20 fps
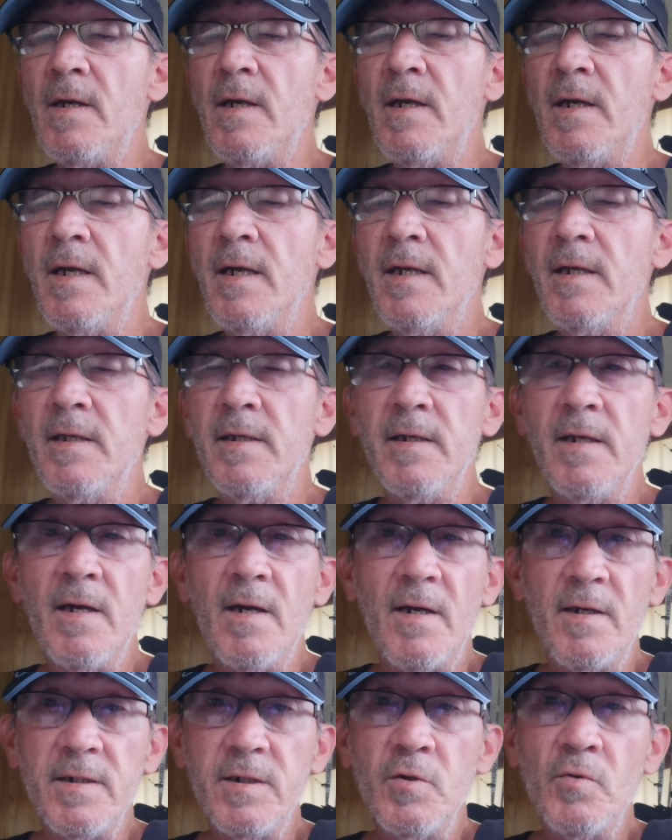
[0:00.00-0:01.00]
and
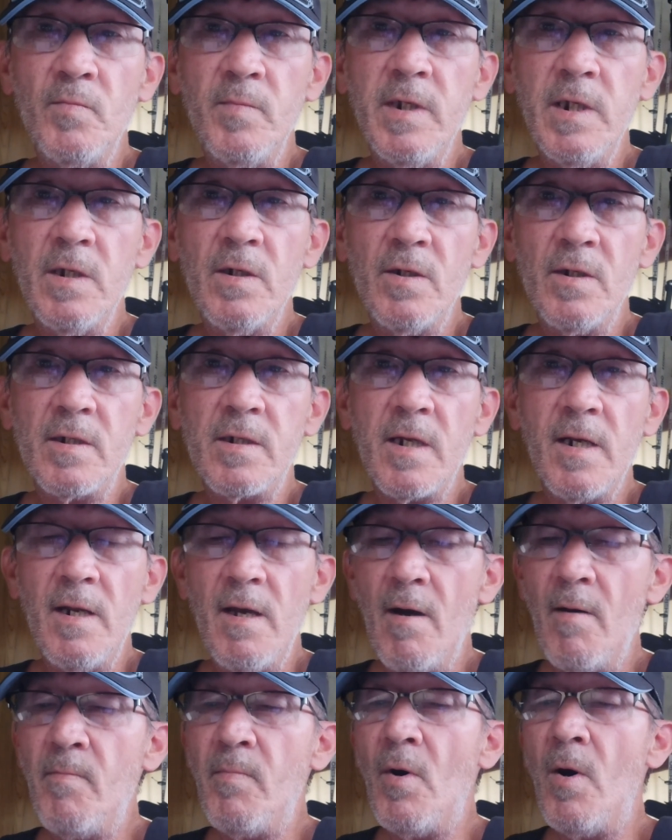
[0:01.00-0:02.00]
you'll be hooking
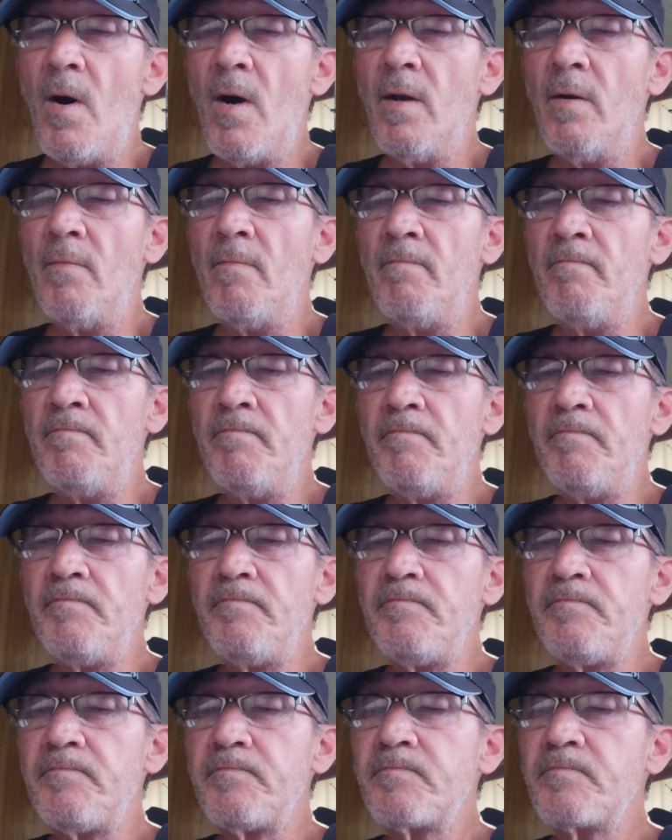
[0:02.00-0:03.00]
up on them.
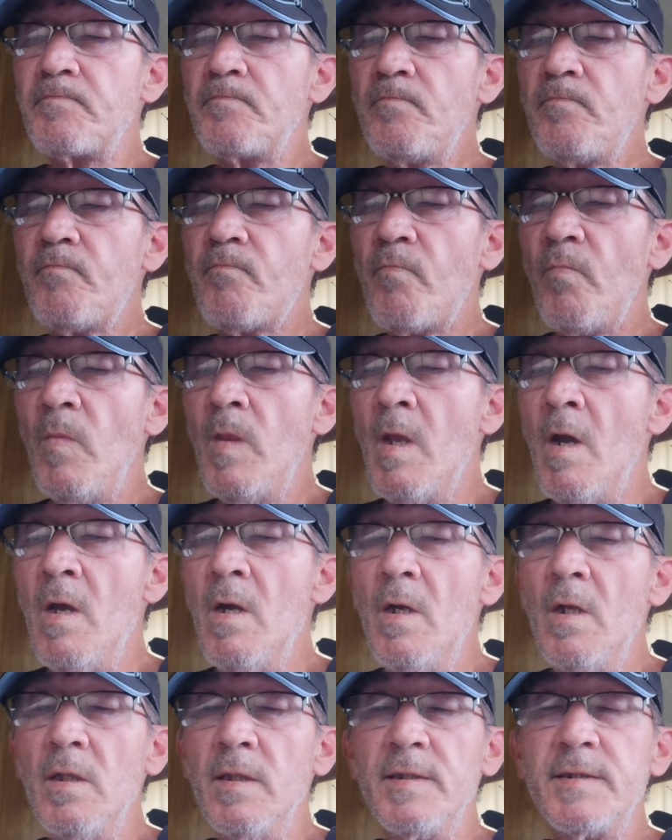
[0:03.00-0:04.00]

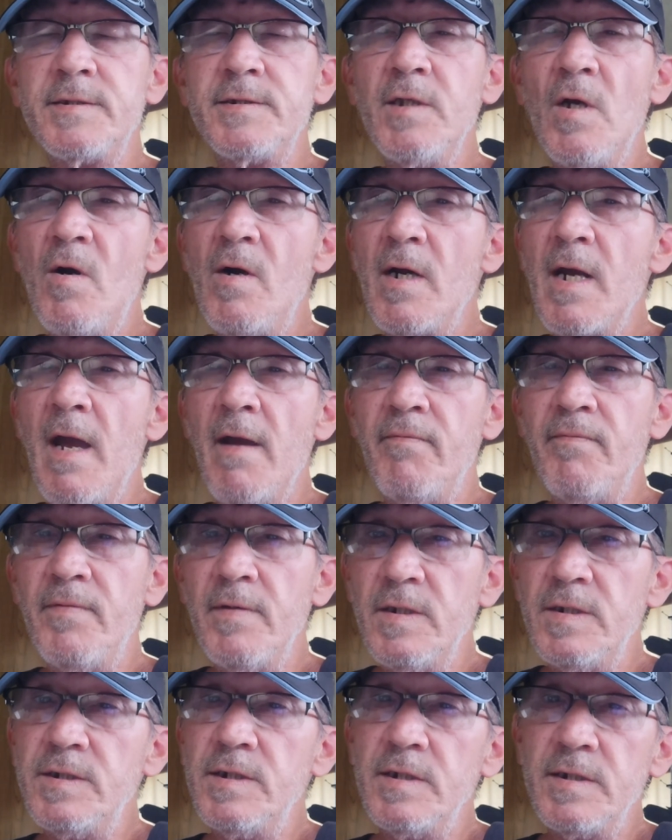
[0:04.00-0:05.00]
The saugeye
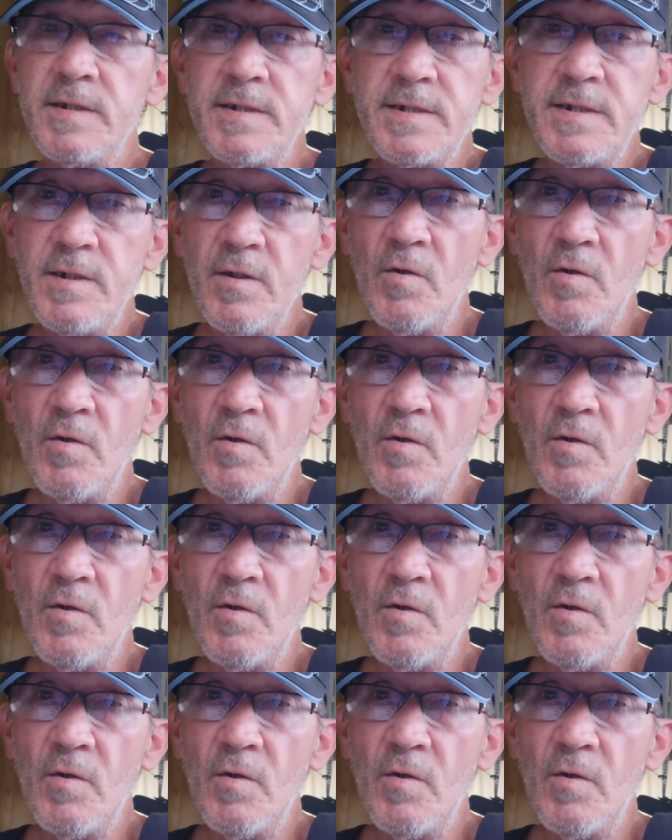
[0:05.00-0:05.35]
fishing's still